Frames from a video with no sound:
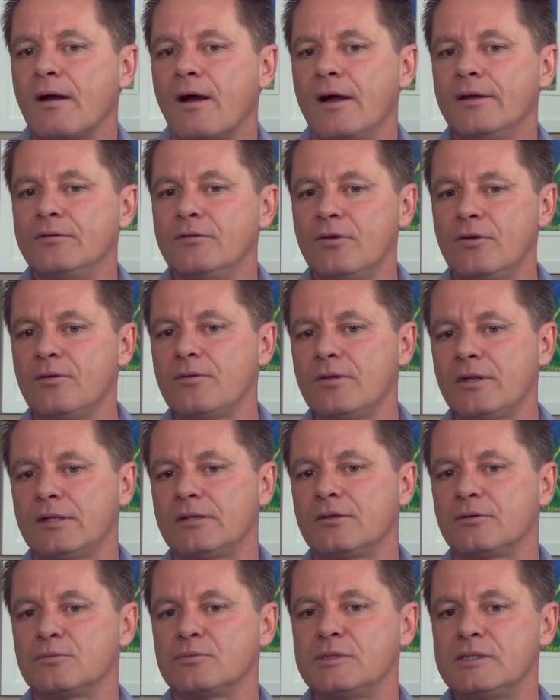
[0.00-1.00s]
I know
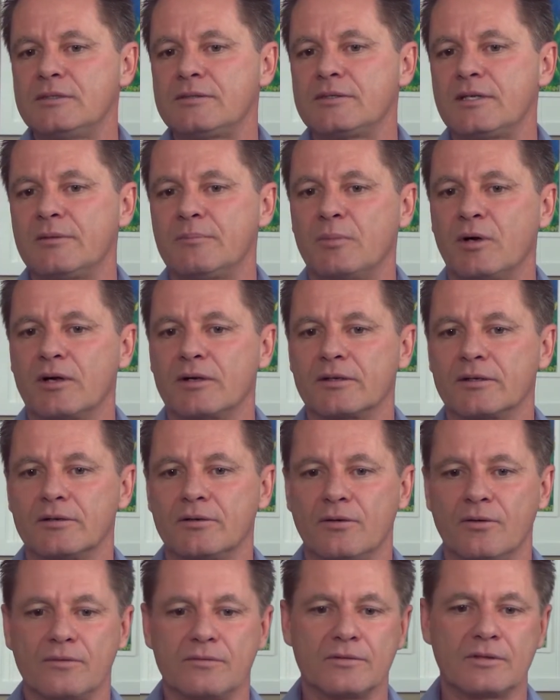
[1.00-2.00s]
that the real estate
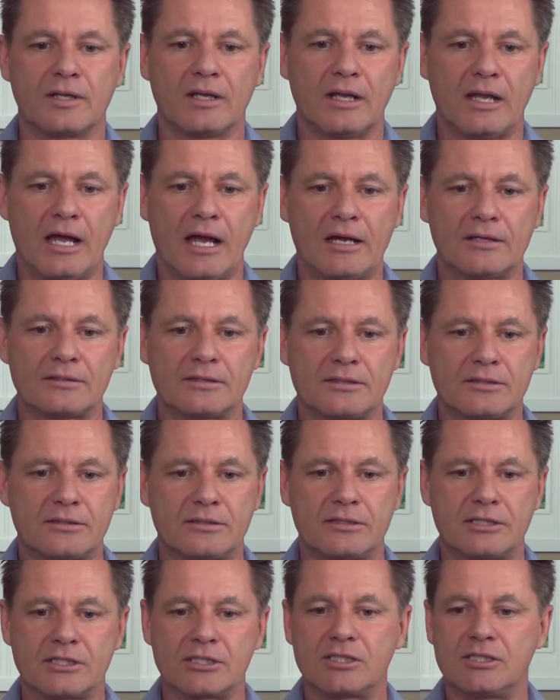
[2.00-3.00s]
market over the last
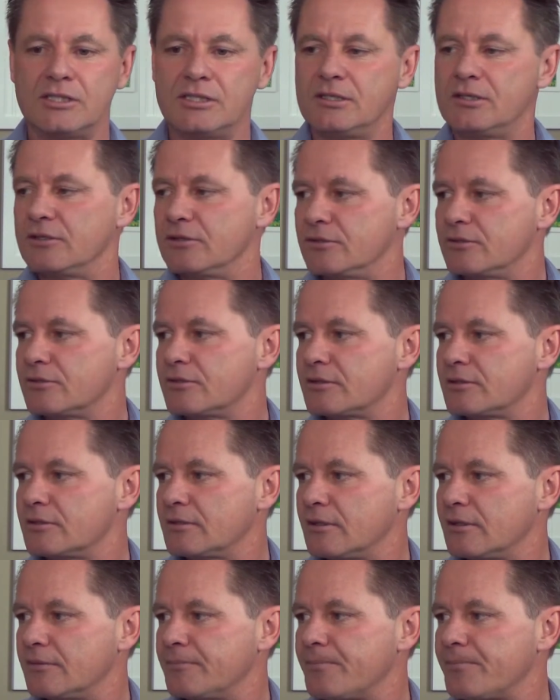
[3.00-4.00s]
60 years.
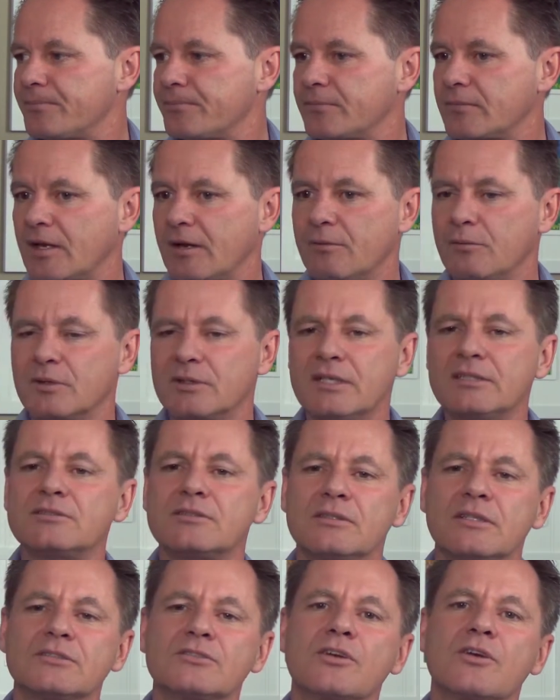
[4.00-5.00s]
Yeah. Well,
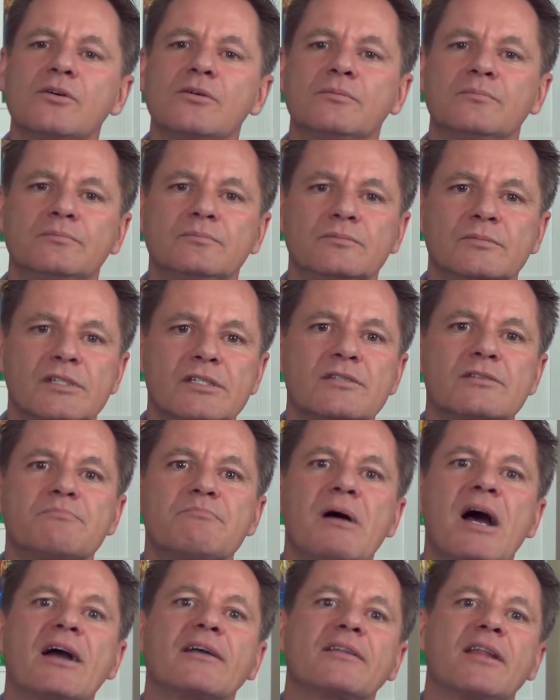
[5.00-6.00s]
let's let's go let's
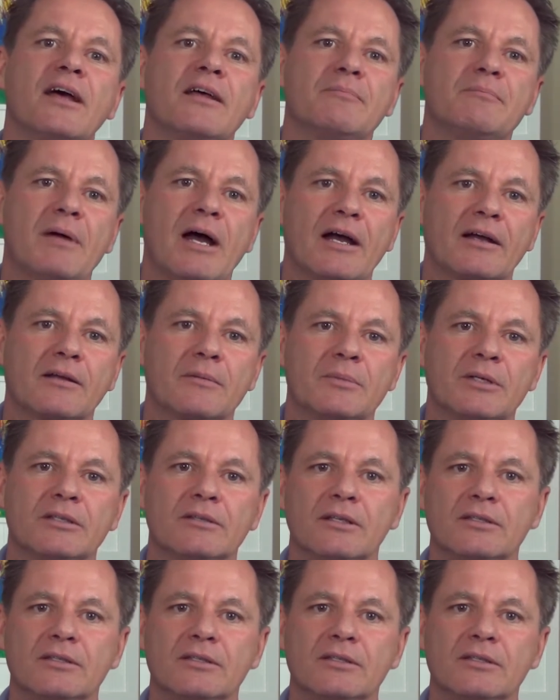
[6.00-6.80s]
back that back a bit.